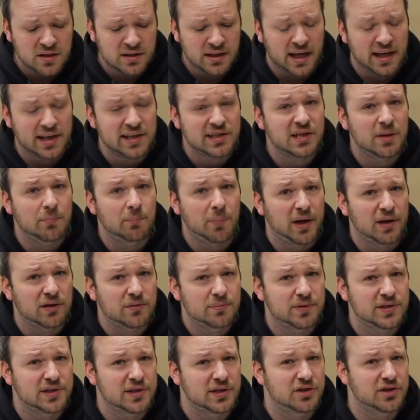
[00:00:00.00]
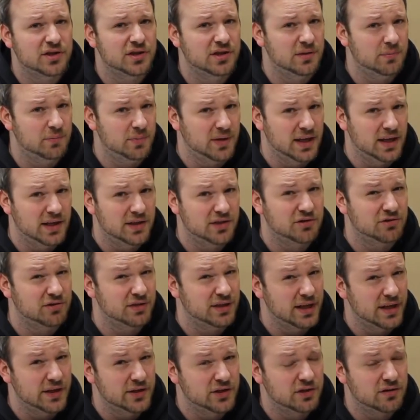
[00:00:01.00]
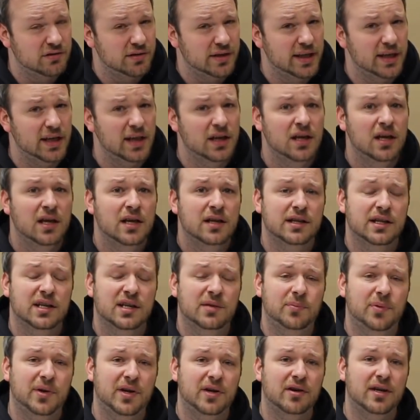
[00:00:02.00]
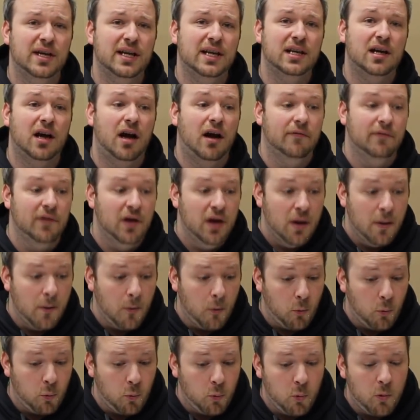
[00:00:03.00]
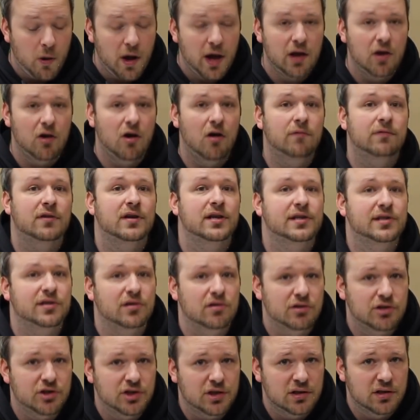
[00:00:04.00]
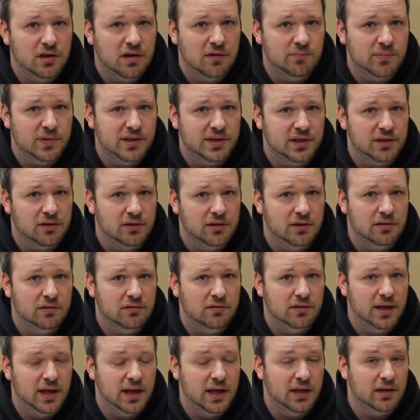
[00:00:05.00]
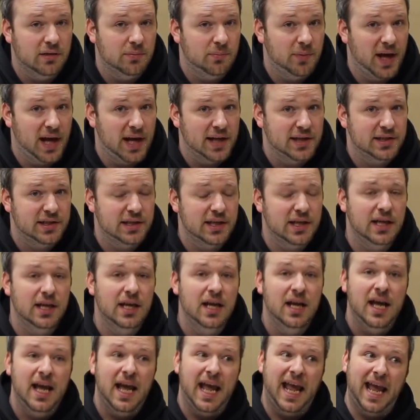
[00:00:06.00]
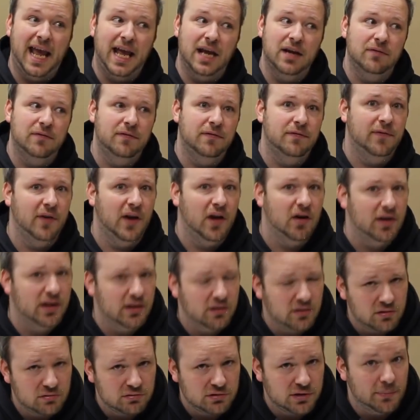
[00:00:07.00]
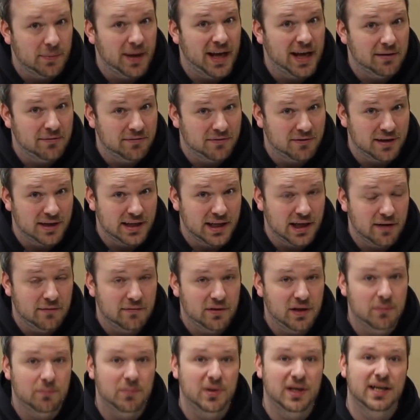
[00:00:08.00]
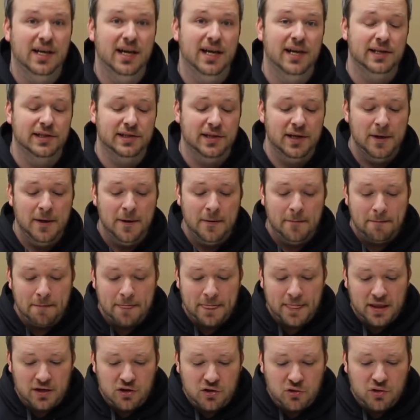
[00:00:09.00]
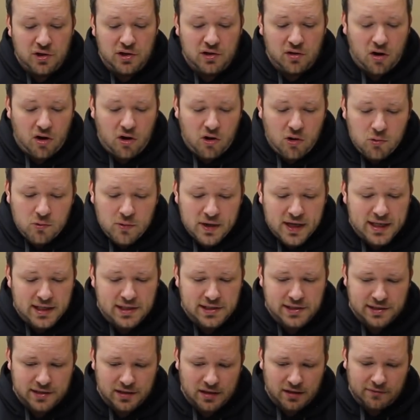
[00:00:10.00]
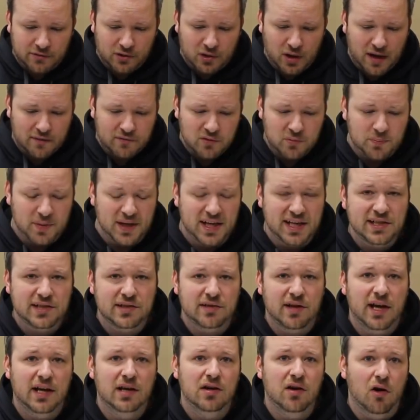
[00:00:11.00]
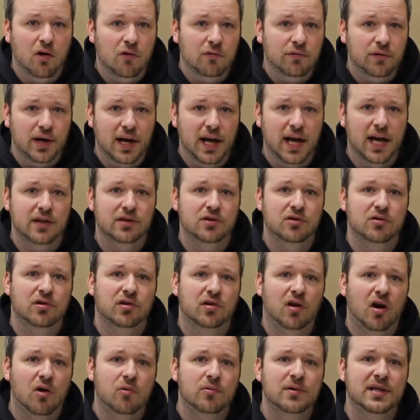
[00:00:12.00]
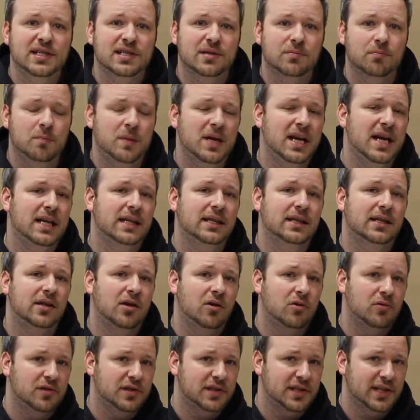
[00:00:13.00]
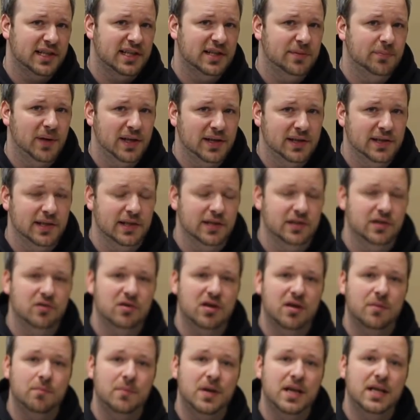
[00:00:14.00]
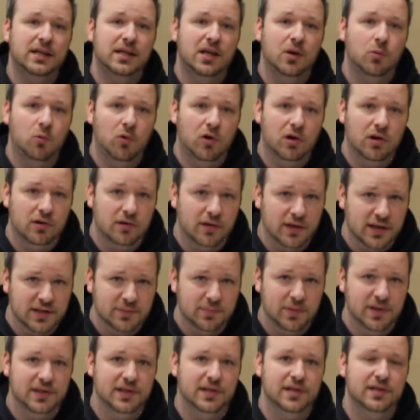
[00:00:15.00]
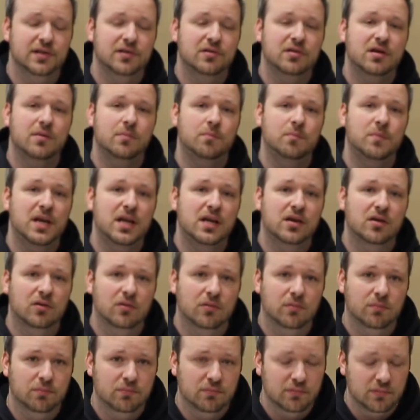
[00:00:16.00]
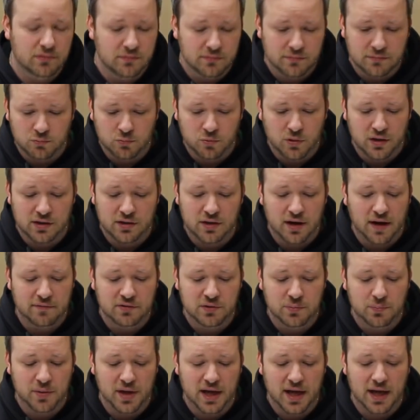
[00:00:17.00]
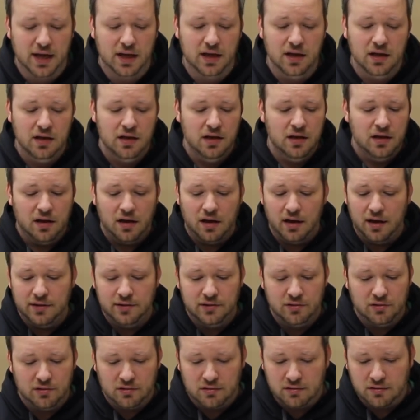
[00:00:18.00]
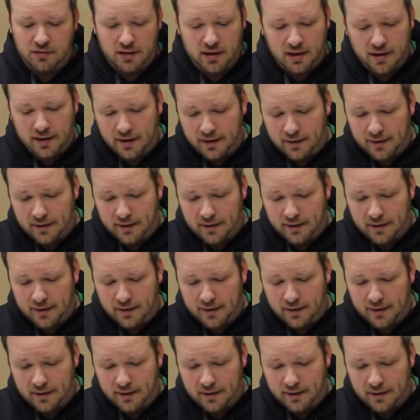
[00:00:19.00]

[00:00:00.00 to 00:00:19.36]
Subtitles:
That is a better position to be in strategically than a period of way over exertion of material and capacity and very little demand for any of it, because you can always, if you have a baseline overhead, you can always meet those expenses. You can meet the worker expenses. You can meet your what you have to pay on your